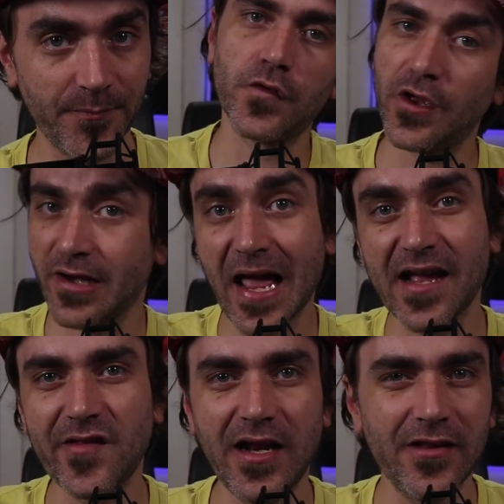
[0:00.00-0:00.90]
So, like
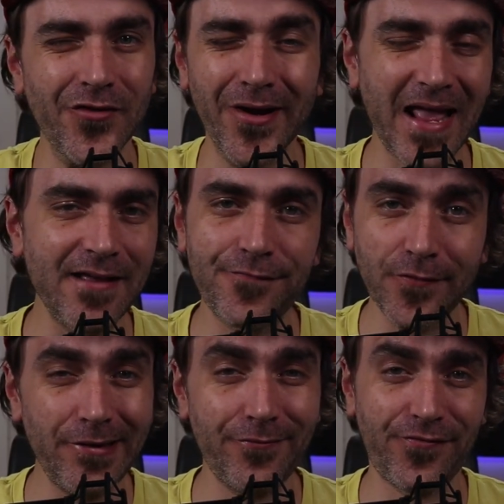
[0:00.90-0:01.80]
I said, it's not a
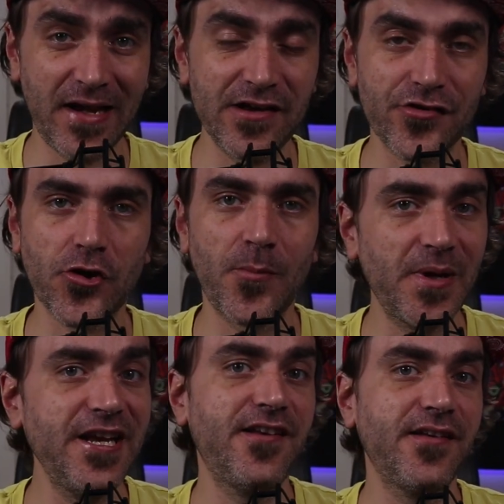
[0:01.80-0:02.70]
fully fledged
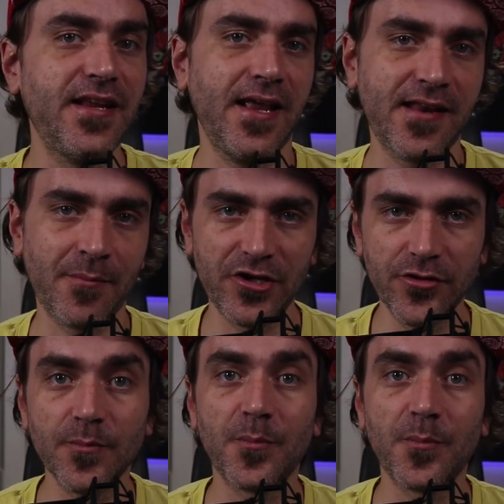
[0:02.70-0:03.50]
complete DAW,